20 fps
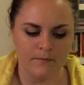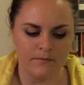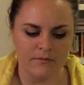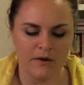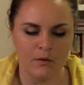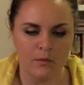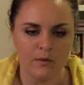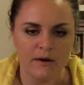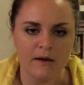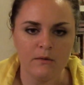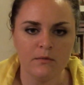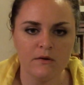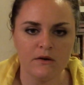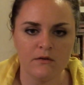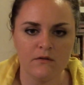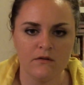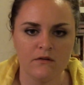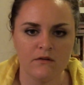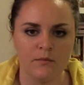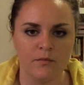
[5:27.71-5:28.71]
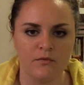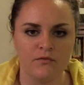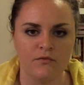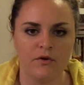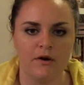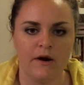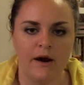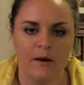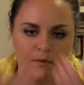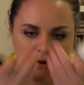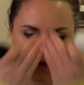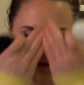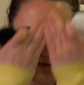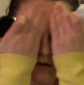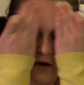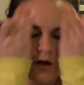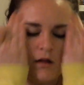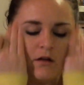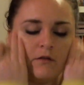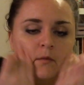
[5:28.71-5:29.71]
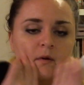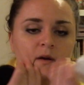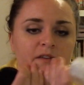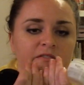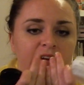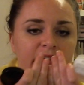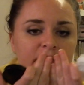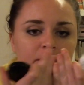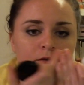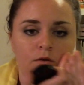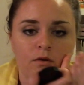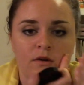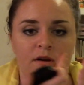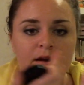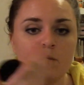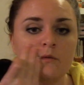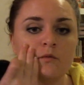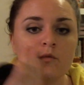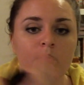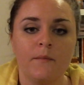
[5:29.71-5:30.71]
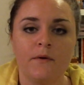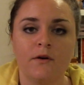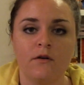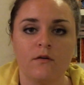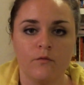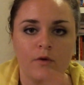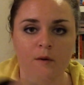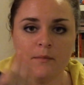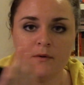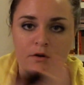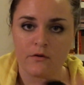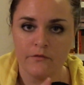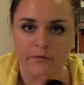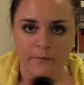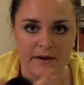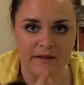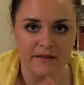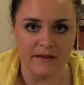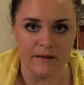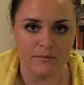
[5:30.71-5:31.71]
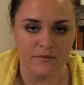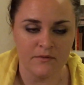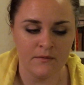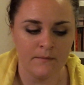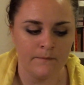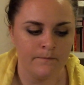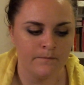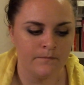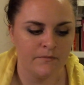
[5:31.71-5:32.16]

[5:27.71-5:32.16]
Like when I would use this before, I would use it all over my face, including I would rub it over my lips.